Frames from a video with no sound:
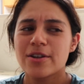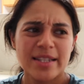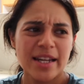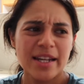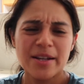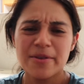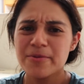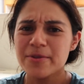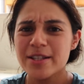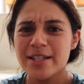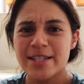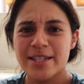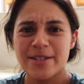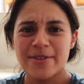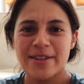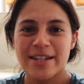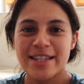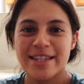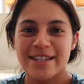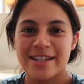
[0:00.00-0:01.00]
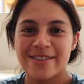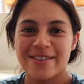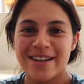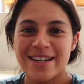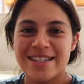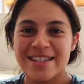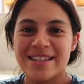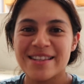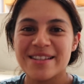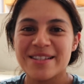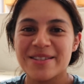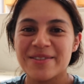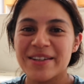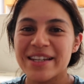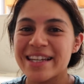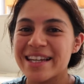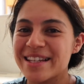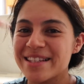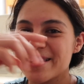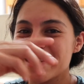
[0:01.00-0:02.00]
So I didn't really do anything crazy this
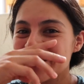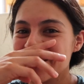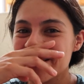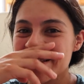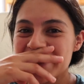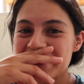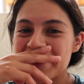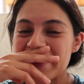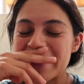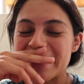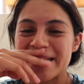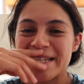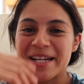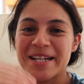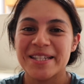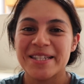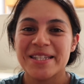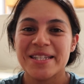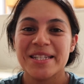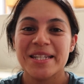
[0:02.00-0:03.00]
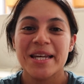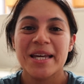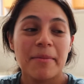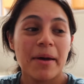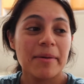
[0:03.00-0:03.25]
weekend, so it doesn't make sense.